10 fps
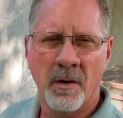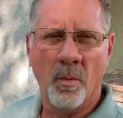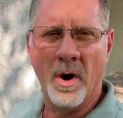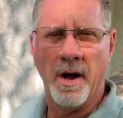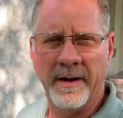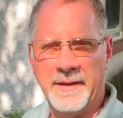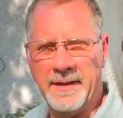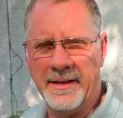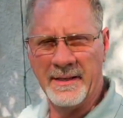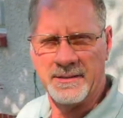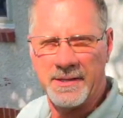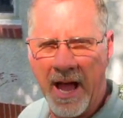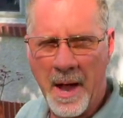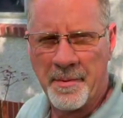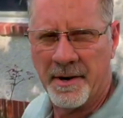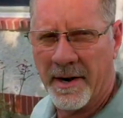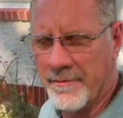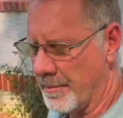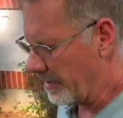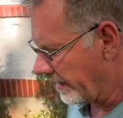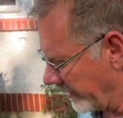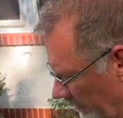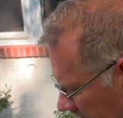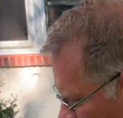What is happening, everybody?